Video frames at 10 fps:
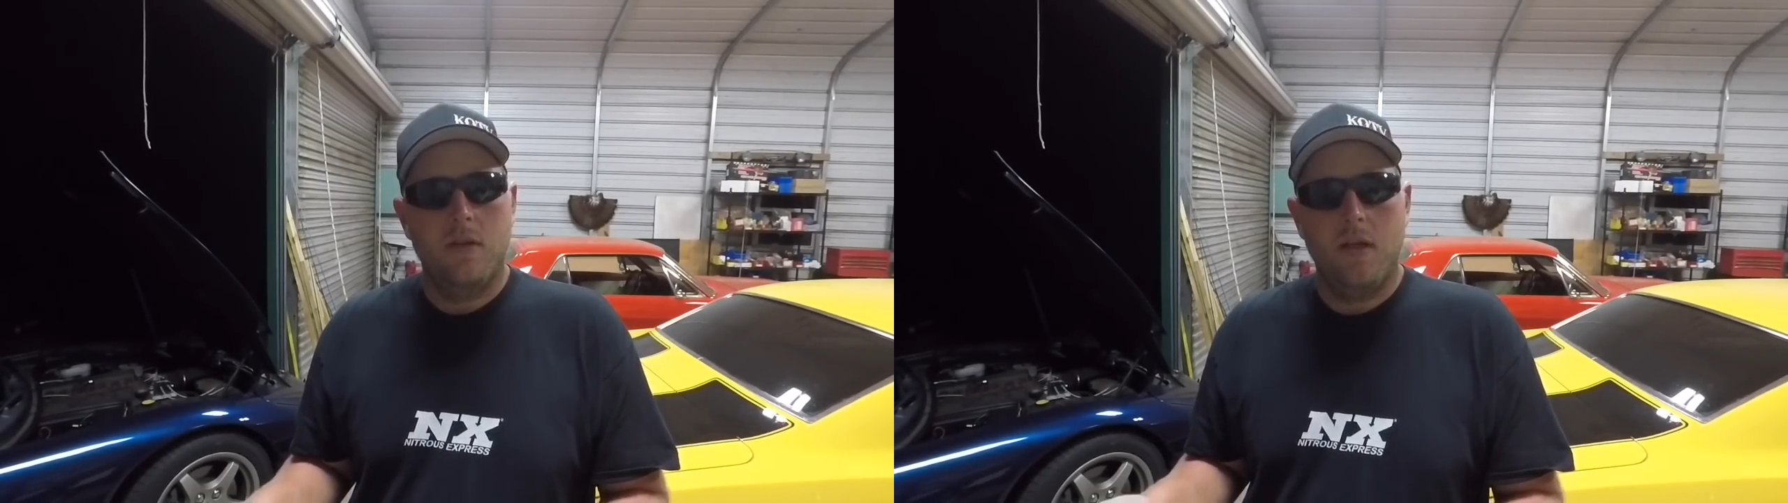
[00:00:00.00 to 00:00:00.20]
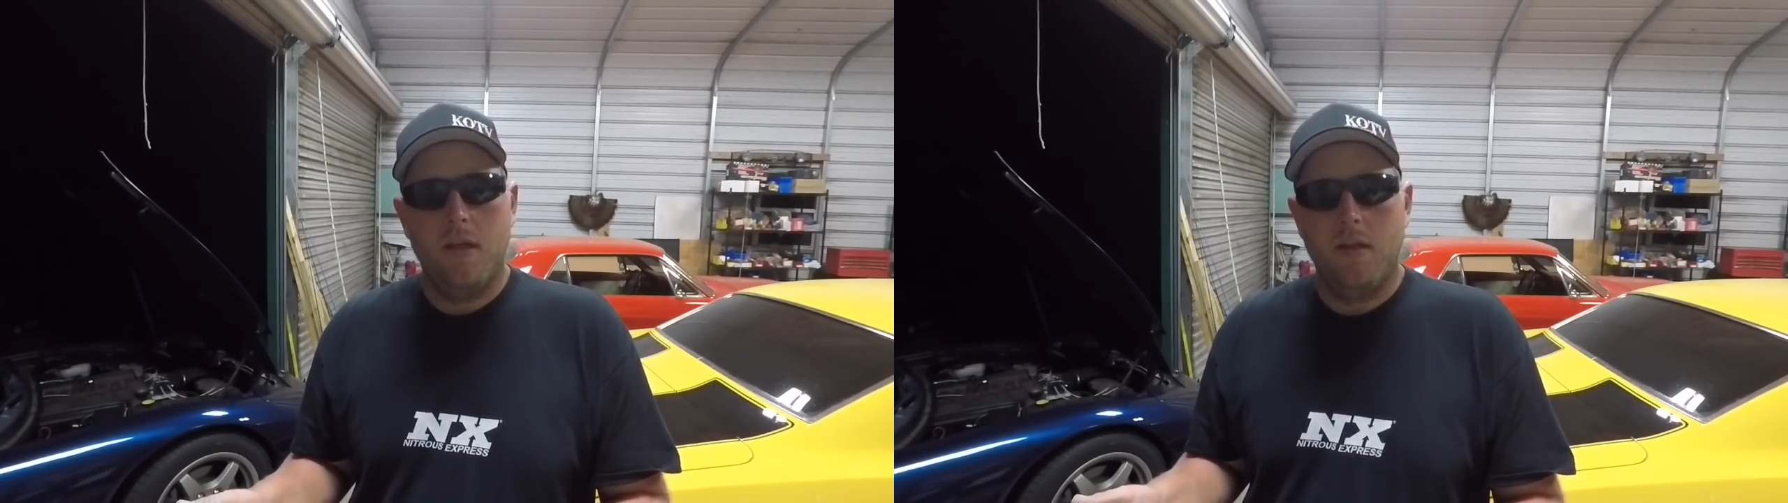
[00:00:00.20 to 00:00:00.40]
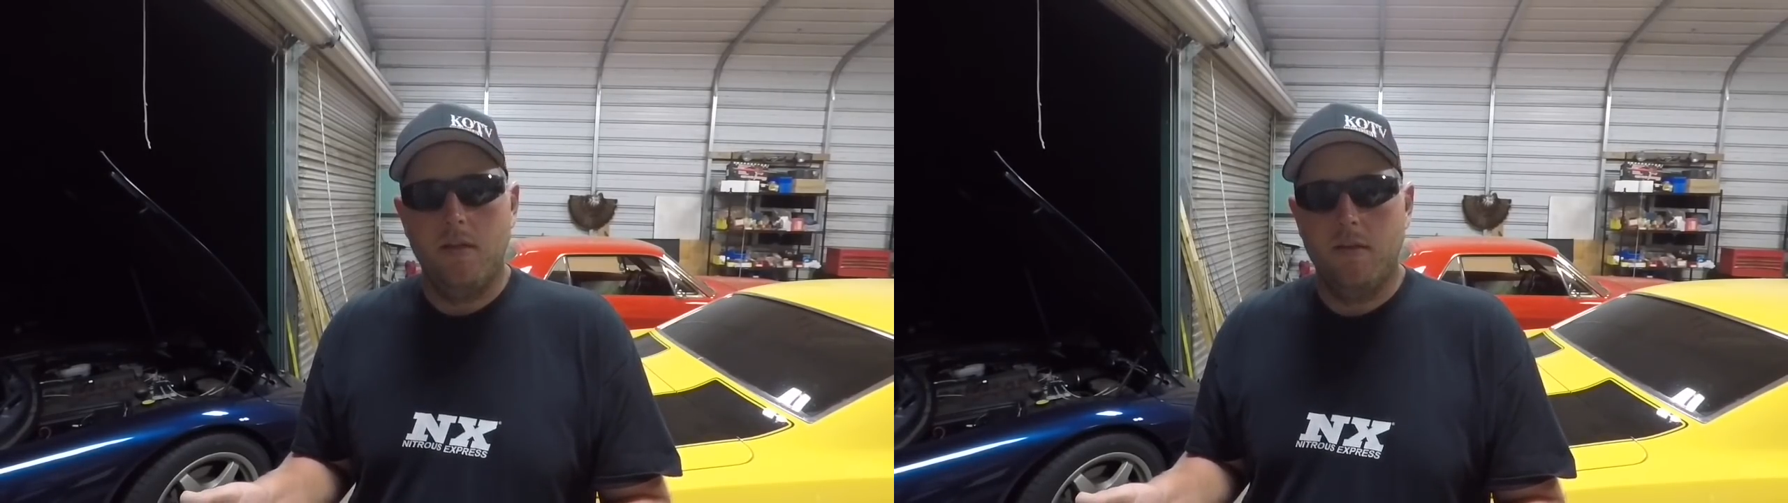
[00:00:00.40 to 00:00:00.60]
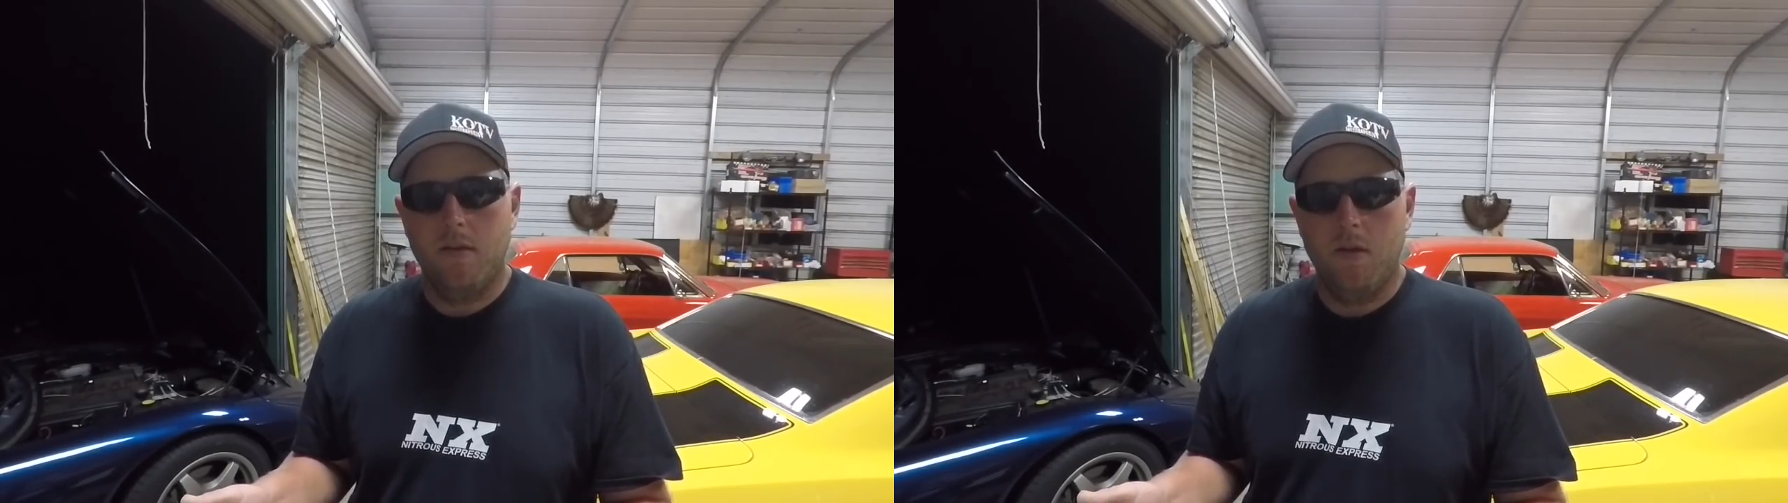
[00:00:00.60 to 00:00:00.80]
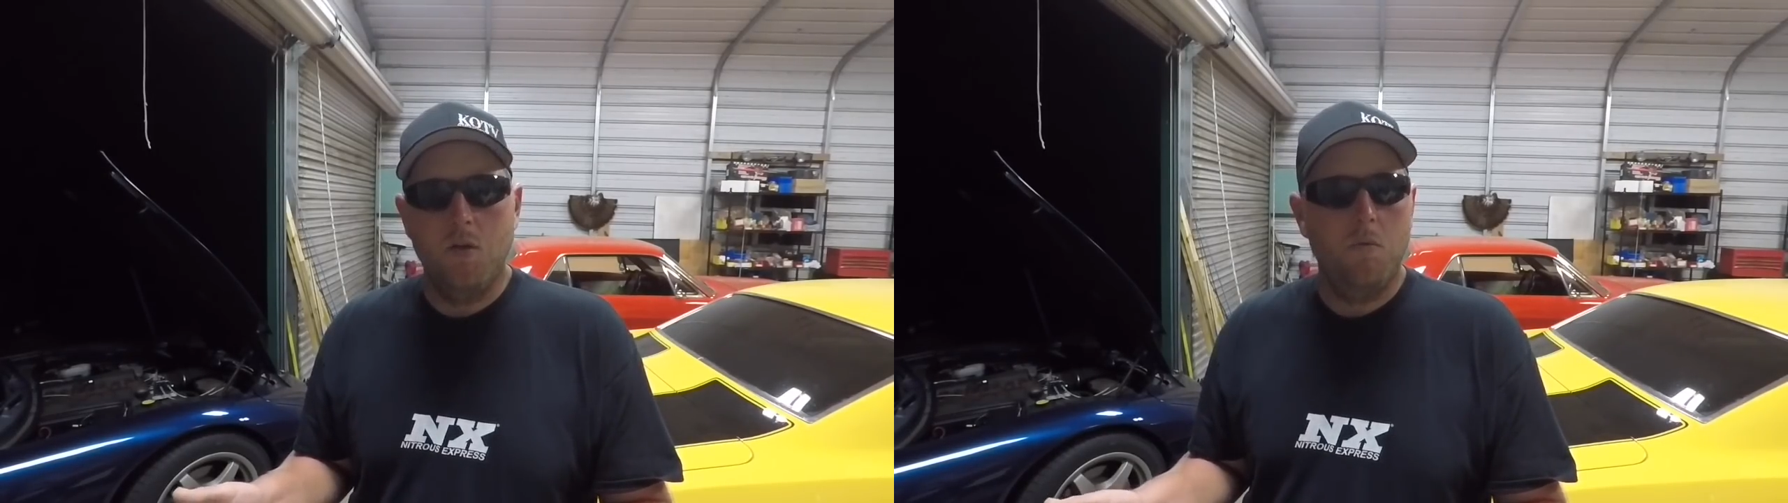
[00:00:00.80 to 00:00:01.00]
and
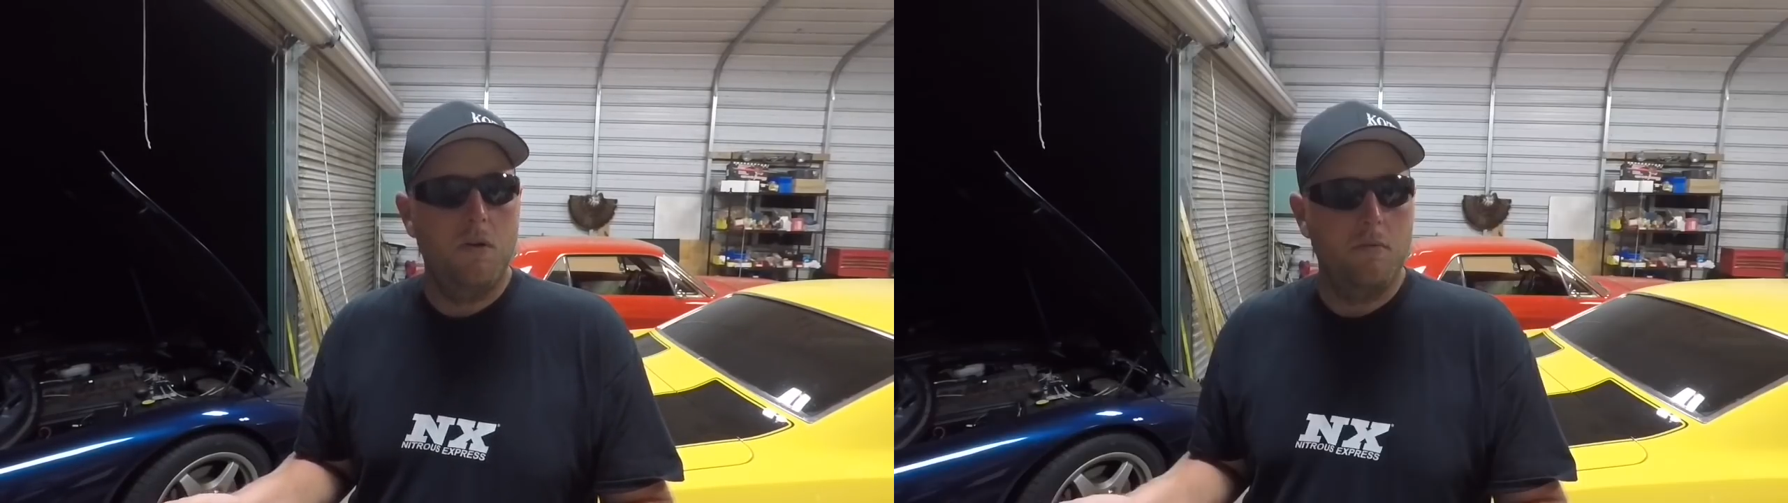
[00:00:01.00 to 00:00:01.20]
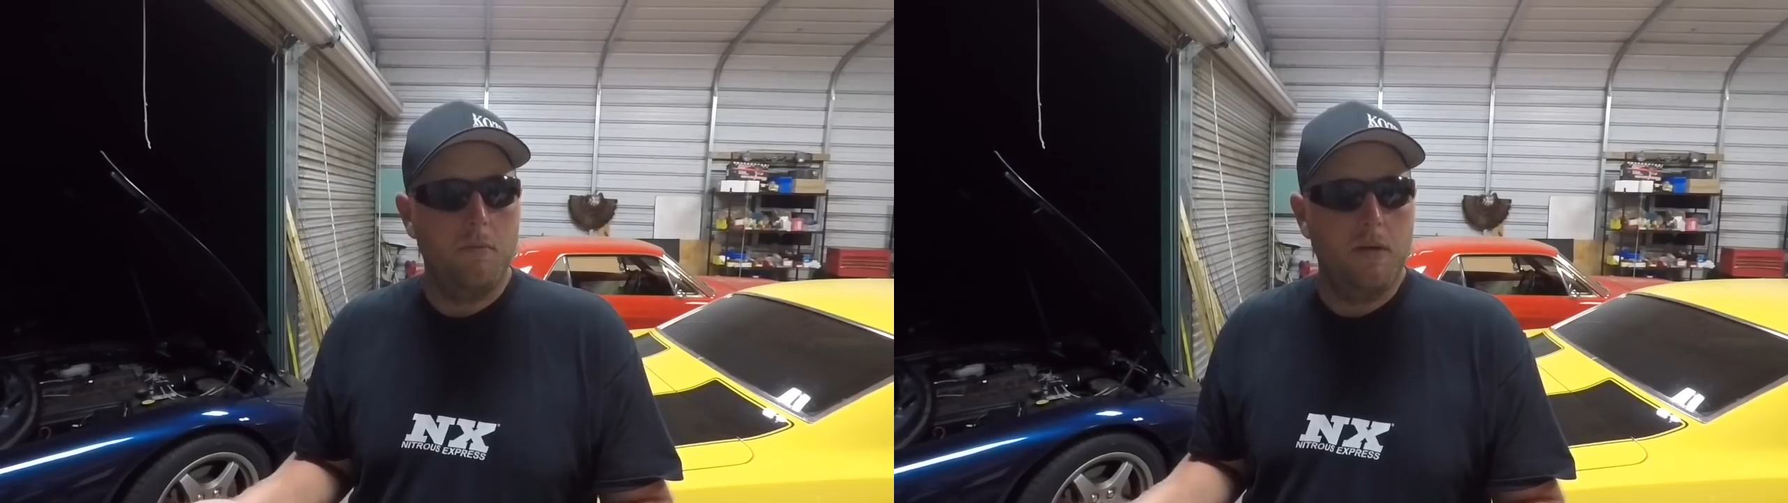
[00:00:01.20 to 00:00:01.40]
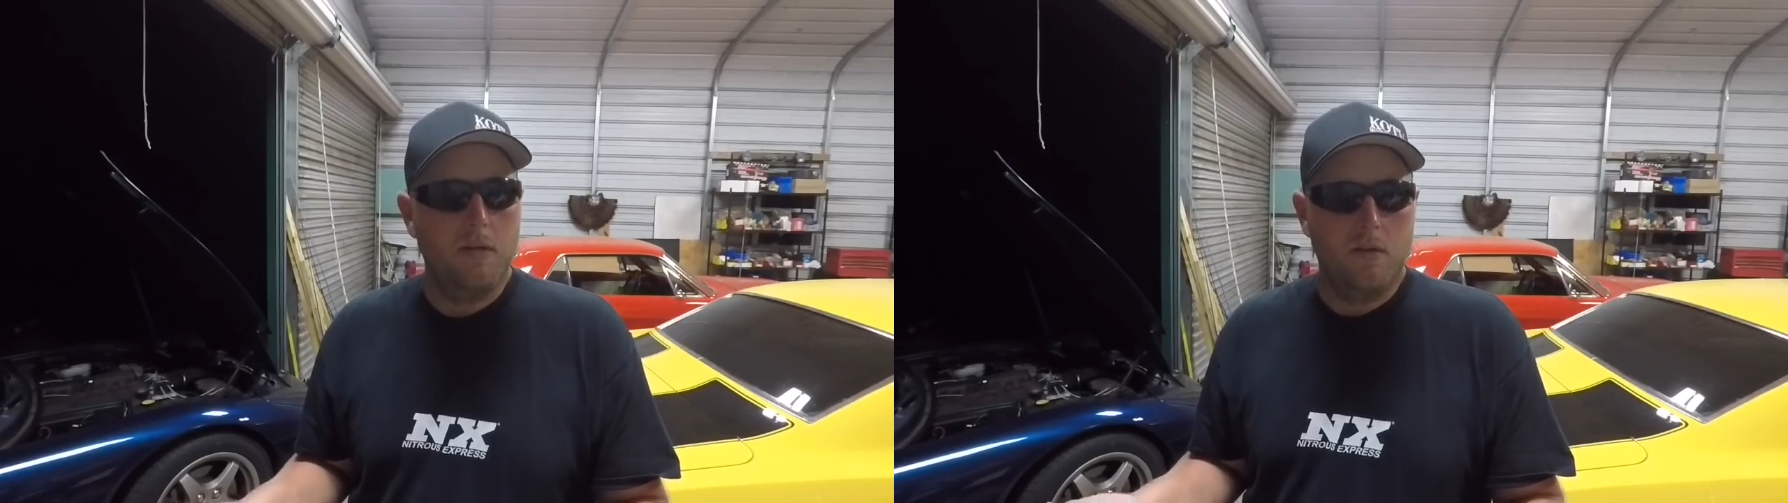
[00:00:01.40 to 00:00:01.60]
who wouldn't be,